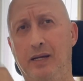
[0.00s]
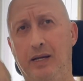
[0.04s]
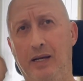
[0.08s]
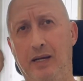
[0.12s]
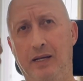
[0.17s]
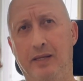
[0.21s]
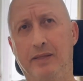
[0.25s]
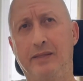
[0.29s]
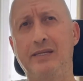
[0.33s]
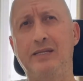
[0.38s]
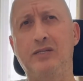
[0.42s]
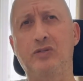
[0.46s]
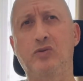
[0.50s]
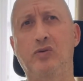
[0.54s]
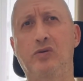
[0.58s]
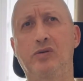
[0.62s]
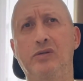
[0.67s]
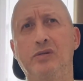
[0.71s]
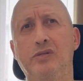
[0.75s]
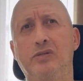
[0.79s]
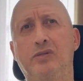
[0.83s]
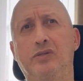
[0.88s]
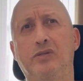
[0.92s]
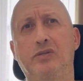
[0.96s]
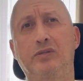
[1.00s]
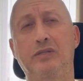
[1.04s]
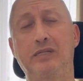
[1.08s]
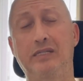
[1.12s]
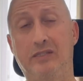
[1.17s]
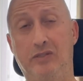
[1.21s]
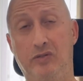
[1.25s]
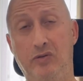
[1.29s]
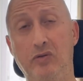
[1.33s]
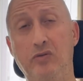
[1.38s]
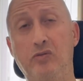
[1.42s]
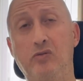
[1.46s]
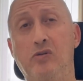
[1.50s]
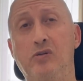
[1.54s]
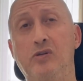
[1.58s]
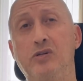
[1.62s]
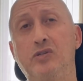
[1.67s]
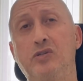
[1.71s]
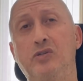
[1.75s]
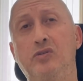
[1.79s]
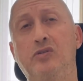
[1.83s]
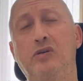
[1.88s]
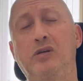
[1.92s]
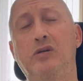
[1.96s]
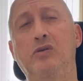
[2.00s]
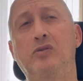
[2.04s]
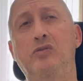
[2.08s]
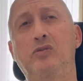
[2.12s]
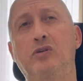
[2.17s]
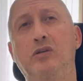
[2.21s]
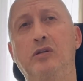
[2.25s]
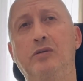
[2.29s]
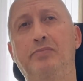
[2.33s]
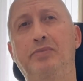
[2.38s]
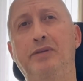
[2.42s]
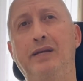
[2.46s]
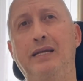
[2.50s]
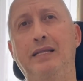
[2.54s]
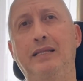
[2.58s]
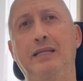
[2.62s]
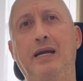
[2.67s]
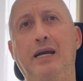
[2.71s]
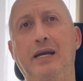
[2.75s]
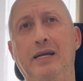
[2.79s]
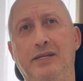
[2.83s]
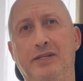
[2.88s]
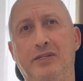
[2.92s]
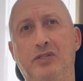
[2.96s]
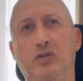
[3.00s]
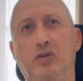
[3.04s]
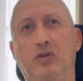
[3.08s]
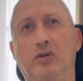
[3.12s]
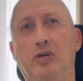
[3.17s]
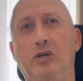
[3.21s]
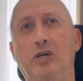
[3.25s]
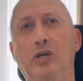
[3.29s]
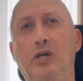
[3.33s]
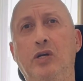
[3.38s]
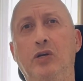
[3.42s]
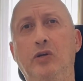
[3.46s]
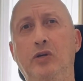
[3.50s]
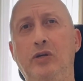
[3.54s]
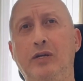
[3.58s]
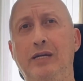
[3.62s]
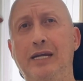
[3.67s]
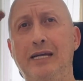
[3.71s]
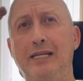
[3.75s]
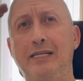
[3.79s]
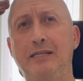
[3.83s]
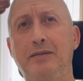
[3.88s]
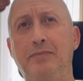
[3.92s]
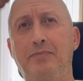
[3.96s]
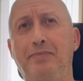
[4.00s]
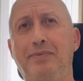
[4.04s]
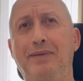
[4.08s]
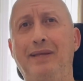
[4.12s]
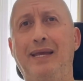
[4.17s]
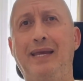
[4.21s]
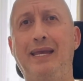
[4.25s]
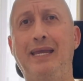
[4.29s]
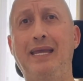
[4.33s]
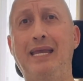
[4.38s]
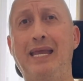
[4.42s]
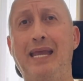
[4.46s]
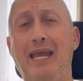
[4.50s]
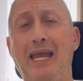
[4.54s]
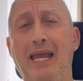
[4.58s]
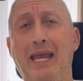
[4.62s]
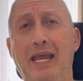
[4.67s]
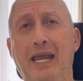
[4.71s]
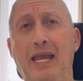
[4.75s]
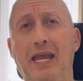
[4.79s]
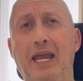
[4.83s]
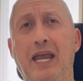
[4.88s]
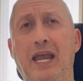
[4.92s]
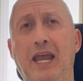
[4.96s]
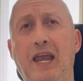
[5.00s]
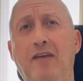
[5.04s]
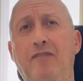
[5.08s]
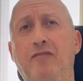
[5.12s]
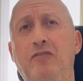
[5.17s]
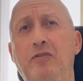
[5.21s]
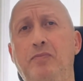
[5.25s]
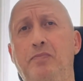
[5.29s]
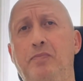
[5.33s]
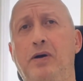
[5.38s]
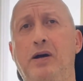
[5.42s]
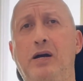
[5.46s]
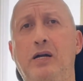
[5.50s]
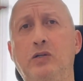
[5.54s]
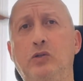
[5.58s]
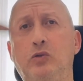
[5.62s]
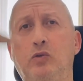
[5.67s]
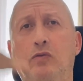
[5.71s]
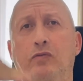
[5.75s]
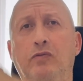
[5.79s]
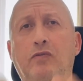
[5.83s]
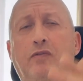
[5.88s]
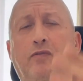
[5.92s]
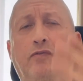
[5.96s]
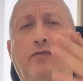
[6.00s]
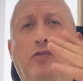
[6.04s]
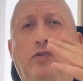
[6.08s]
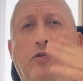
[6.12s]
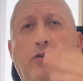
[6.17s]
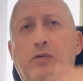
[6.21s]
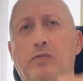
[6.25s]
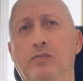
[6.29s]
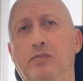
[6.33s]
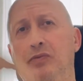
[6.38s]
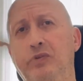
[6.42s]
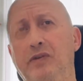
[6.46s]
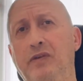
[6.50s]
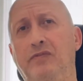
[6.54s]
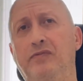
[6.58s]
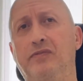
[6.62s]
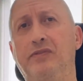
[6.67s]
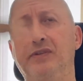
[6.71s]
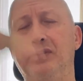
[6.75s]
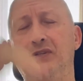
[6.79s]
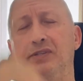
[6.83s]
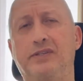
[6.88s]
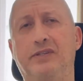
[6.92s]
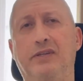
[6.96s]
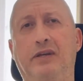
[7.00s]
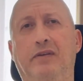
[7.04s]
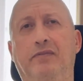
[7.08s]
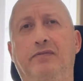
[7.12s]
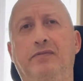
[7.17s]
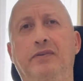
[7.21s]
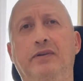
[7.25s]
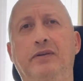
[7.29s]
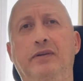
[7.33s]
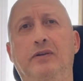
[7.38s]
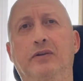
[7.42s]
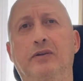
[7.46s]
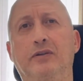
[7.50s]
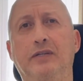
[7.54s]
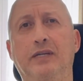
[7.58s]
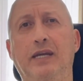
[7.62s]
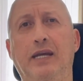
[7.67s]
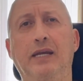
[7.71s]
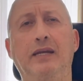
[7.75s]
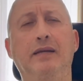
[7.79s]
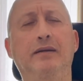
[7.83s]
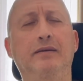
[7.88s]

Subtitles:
this new chorus you're going to play lines. So you get to play every part of the form, different stuff, okay?